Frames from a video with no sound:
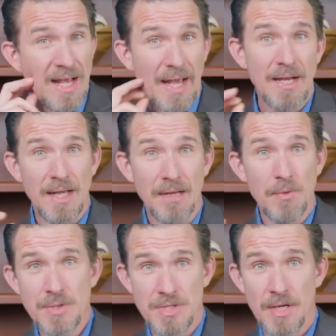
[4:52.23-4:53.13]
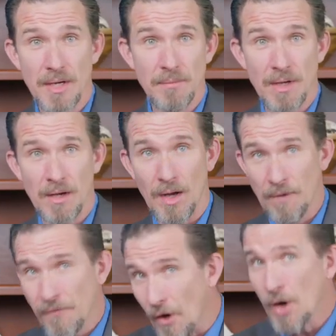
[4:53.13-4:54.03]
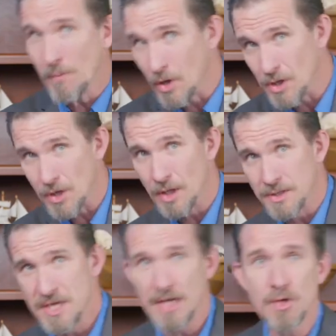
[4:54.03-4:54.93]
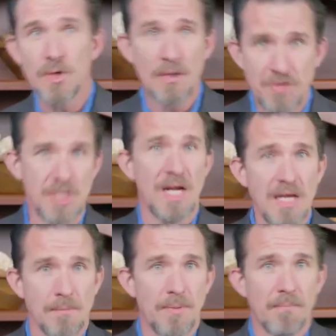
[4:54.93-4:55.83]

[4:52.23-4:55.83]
and he was a farmer, a tender of sheep.